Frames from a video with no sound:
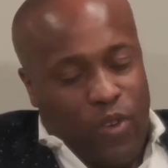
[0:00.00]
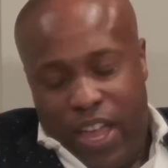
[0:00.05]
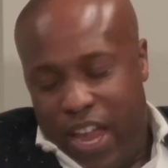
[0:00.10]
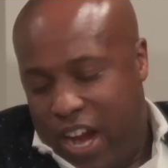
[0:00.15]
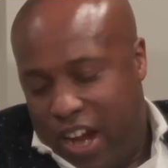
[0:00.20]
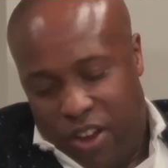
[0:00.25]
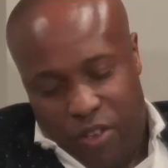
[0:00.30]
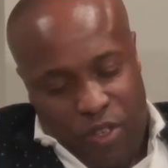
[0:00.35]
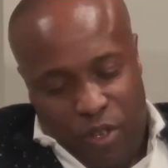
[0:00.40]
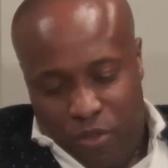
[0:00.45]
I don't
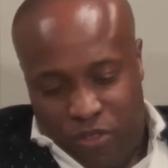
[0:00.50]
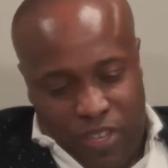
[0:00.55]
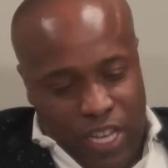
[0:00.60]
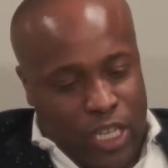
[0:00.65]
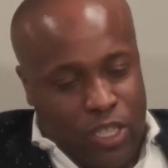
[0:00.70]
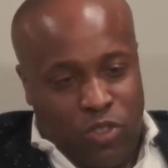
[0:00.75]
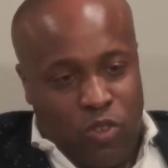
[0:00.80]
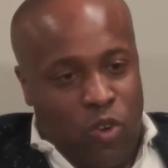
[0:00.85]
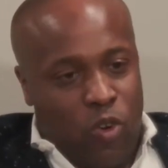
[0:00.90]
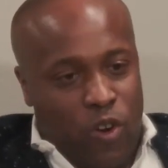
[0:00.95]
care.
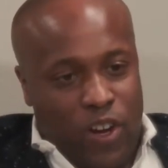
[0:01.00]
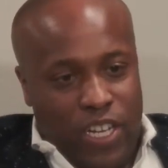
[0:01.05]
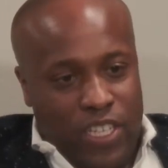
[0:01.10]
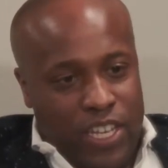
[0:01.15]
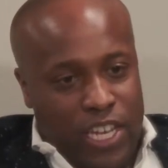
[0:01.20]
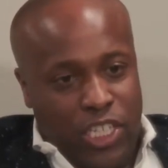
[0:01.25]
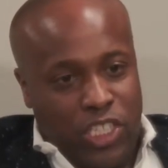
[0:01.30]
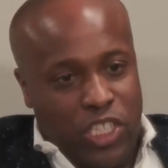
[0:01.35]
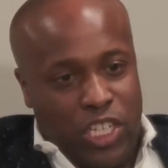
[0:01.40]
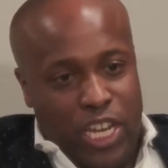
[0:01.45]
Sexual
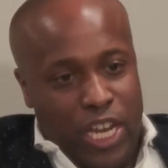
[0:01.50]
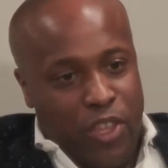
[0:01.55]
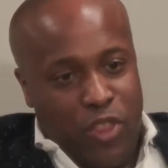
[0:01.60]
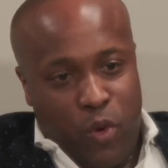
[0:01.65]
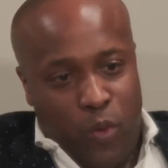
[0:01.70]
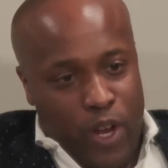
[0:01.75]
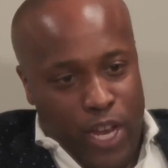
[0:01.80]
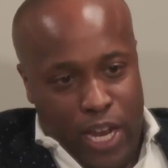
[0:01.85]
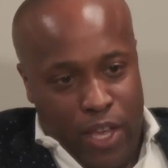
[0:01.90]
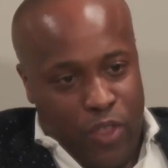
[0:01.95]

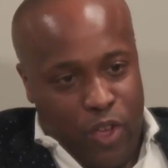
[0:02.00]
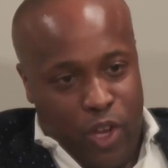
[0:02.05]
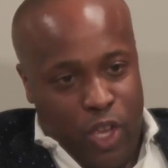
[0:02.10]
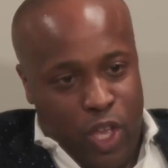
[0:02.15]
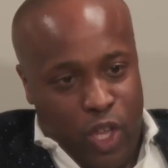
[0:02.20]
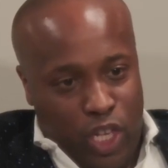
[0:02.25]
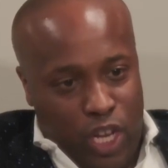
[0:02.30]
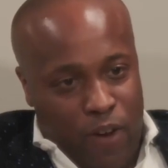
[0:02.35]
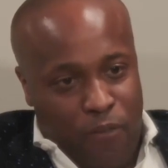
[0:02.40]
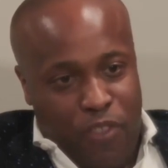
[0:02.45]
orientation. Either
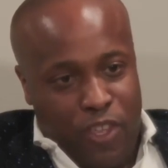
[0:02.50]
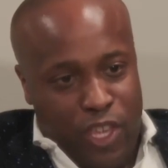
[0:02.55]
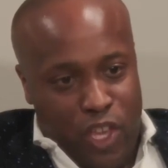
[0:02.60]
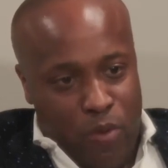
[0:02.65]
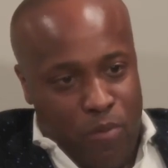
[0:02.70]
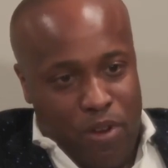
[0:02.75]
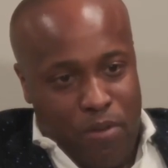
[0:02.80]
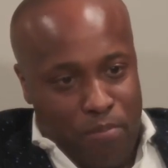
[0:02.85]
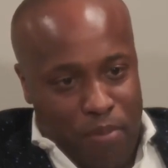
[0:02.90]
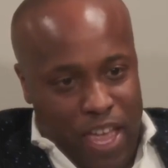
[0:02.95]
you love the
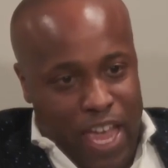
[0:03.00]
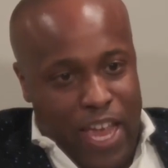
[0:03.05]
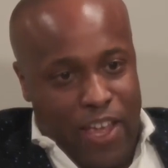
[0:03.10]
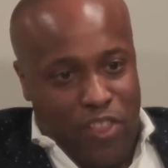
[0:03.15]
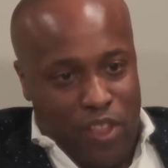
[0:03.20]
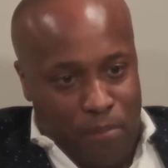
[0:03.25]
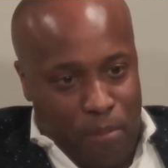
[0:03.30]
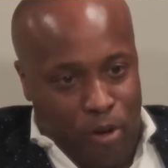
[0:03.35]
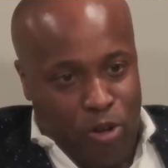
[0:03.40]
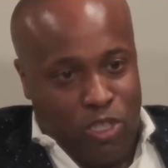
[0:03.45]
human
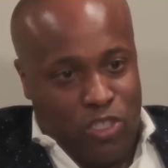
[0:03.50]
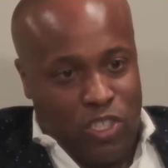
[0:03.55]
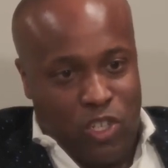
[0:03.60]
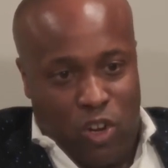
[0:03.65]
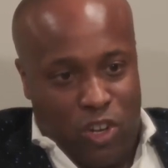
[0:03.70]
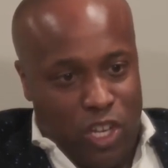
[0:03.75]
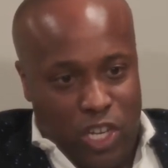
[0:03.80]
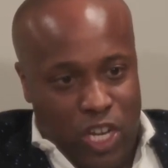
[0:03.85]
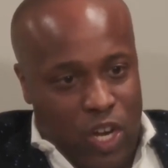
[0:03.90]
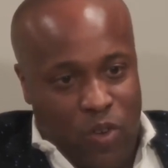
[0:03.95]
being and the
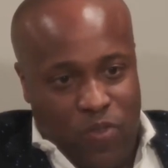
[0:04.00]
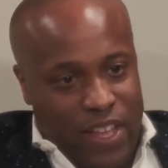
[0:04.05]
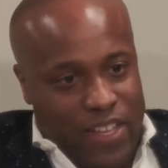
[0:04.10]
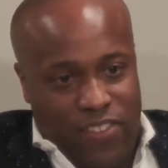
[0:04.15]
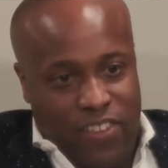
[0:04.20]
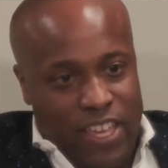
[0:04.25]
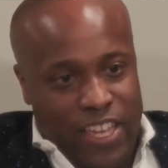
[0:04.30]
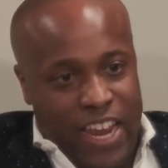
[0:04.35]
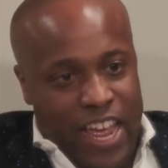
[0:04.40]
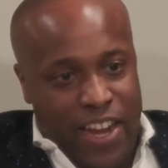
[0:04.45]
person, or you don't.
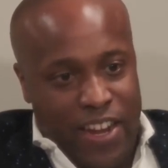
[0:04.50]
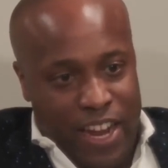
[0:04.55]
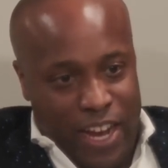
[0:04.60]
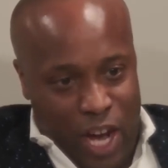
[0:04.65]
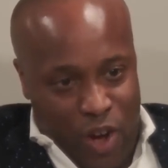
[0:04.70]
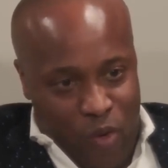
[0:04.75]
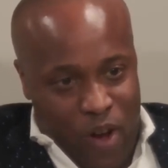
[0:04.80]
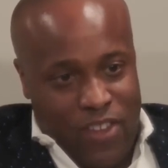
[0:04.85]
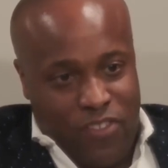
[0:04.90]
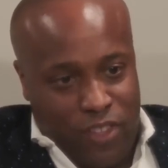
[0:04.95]
That's it.
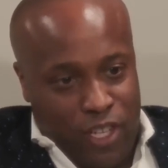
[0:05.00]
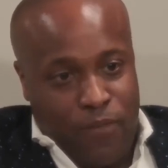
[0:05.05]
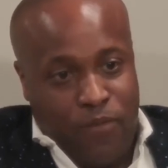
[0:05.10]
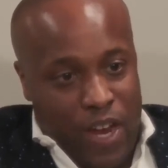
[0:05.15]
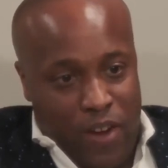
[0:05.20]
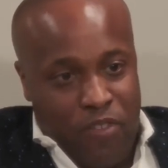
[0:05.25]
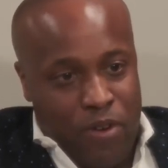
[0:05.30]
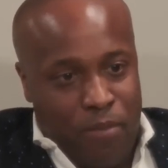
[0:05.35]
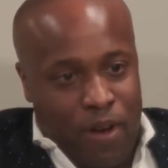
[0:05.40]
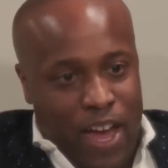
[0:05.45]
And Christ
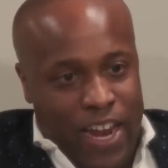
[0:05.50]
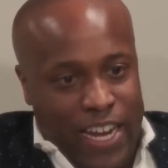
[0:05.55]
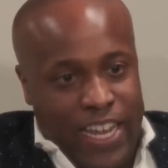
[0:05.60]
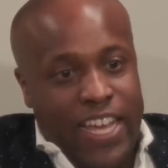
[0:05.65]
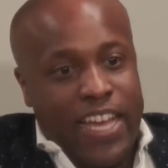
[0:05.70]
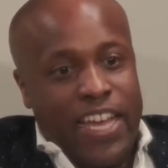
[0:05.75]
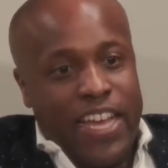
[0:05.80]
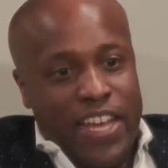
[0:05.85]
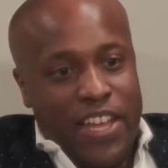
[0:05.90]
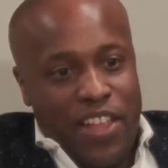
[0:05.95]
loved
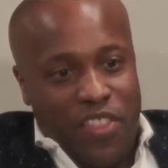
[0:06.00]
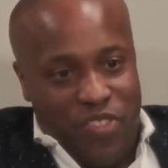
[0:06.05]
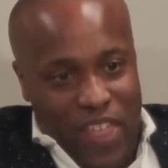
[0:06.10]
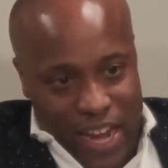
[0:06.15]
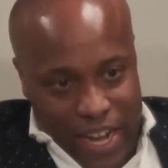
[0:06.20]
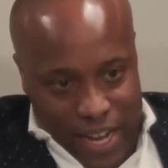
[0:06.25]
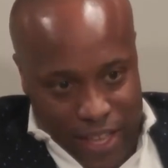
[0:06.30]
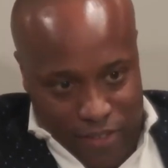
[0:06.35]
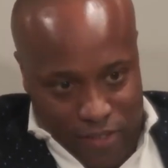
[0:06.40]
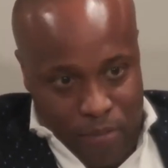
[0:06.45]
everybody.
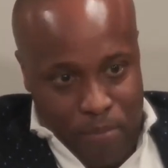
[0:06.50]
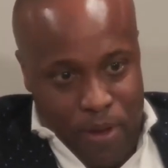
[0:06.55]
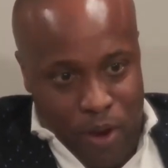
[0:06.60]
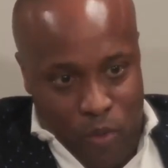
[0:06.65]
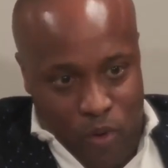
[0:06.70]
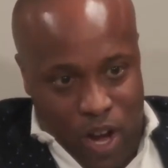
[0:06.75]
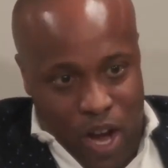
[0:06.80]
That needs to be